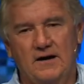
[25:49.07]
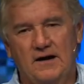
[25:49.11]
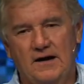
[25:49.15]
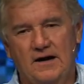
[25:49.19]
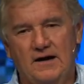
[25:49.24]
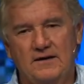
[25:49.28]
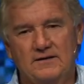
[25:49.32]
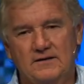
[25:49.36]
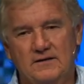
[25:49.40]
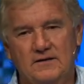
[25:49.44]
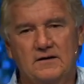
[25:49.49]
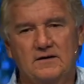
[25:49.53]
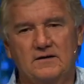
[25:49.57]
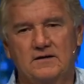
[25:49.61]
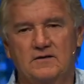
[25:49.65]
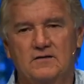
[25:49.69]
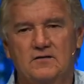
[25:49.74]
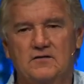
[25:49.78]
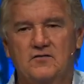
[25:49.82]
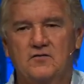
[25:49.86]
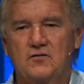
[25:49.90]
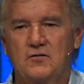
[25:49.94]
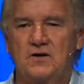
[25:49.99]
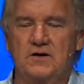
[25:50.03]
at the end of the
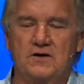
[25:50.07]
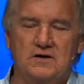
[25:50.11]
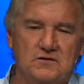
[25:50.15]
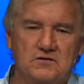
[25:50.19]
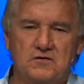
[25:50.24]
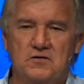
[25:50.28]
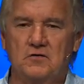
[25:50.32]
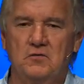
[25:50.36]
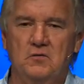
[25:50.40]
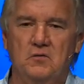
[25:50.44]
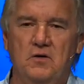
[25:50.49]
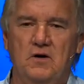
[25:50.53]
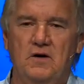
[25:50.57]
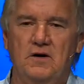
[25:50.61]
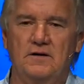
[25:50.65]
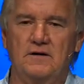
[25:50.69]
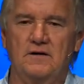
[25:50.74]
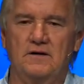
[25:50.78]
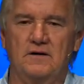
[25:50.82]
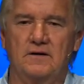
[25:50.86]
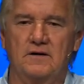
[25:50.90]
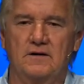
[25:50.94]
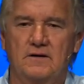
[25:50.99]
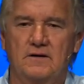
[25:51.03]
street into the water.